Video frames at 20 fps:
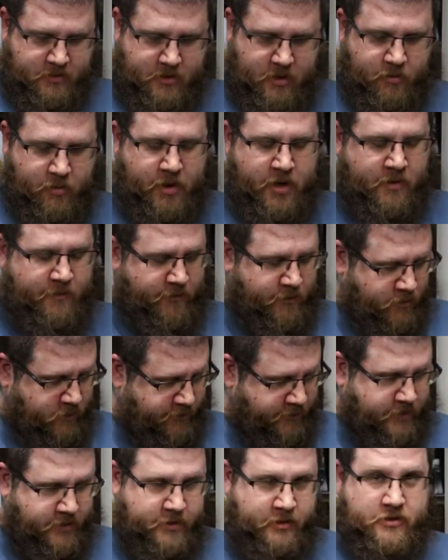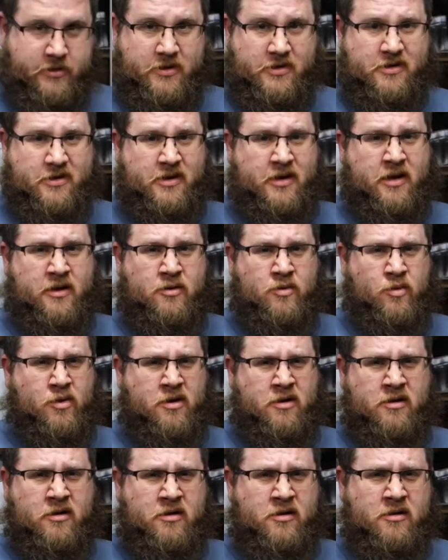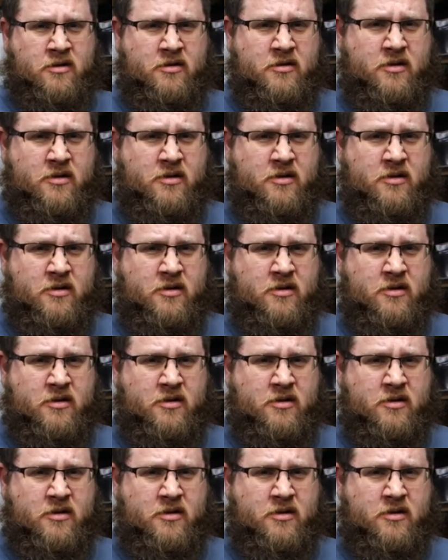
a pound full of it into like a gallon of water.